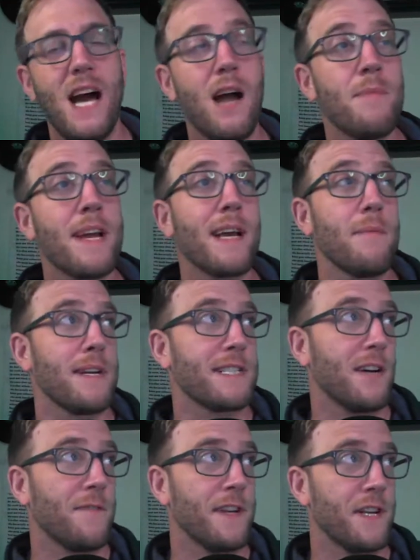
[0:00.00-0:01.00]
I may get
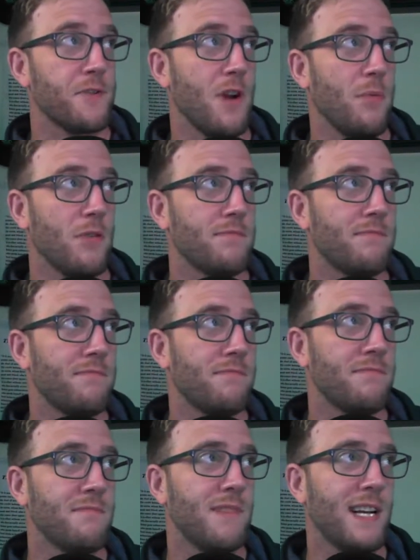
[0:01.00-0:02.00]
myself into trouble.
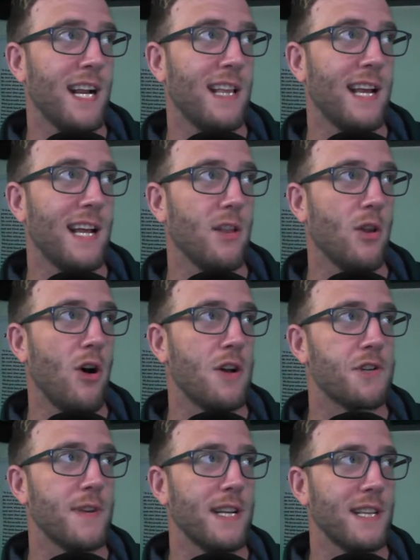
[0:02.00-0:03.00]
I got like a
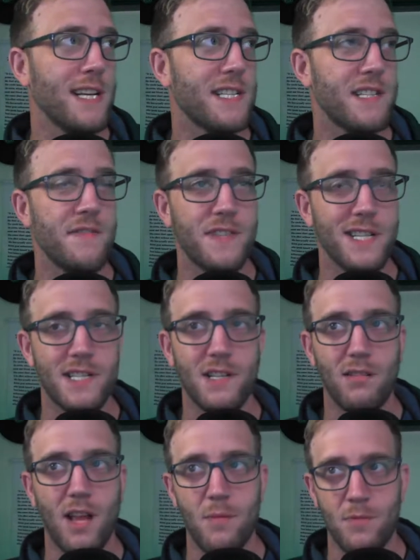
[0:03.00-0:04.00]
laundry list of
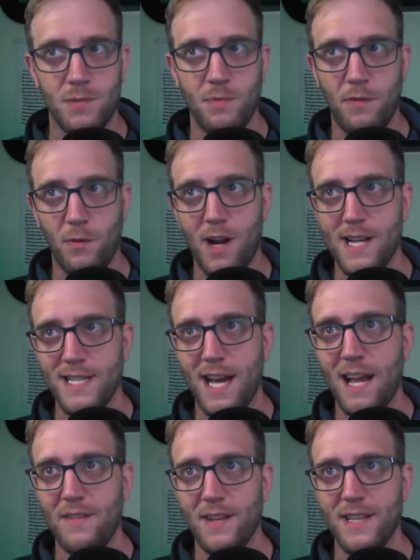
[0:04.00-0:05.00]
disclaimers before I
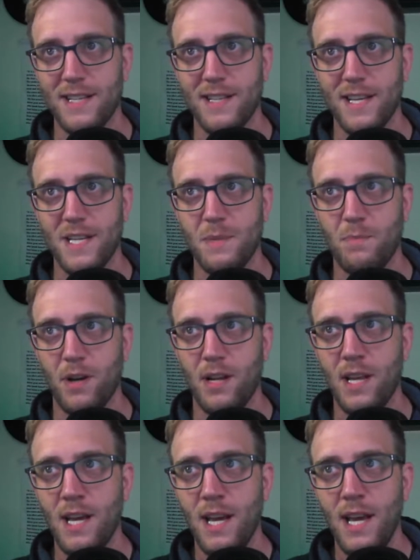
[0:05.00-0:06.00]
dive into this, but
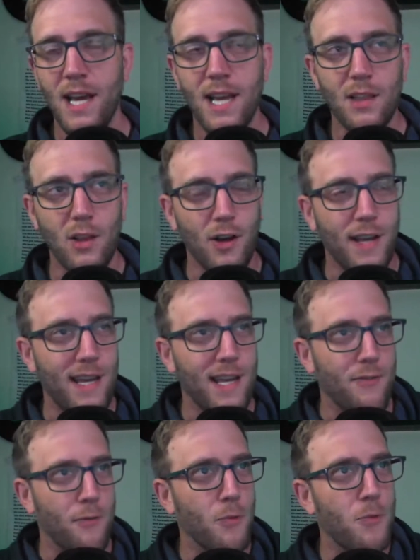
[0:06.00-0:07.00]
Look,
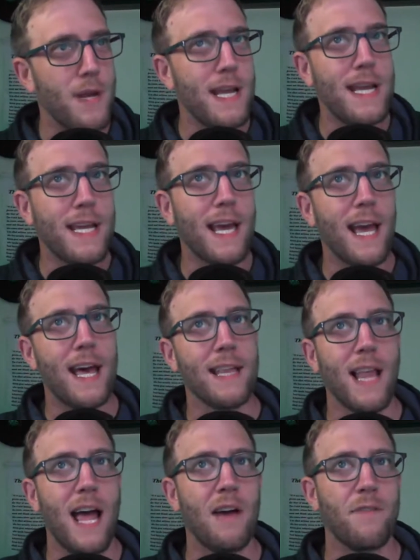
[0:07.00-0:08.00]
if we can't
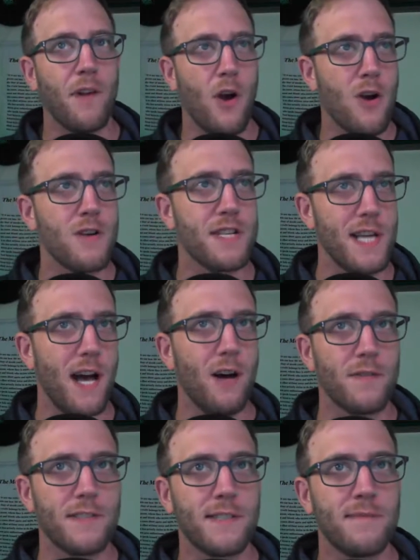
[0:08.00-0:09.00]
laugh at
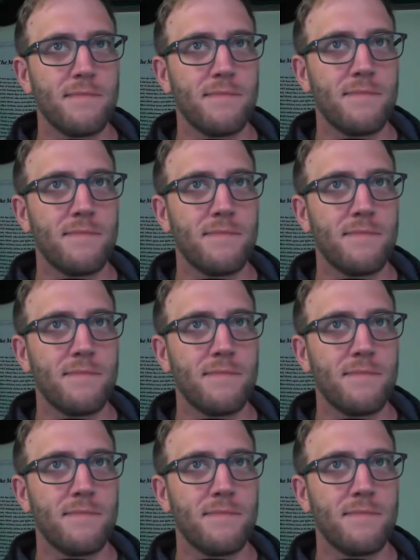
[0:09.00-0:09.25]
ourselves,